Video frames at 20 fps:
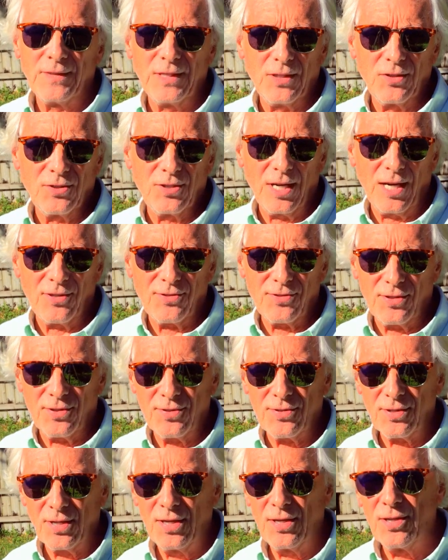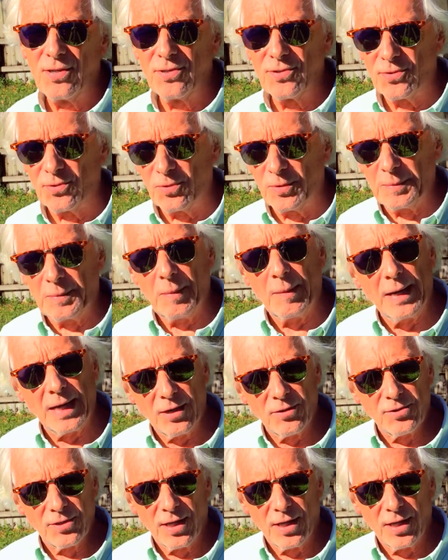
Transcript: NeoGenesis, soon to be Wild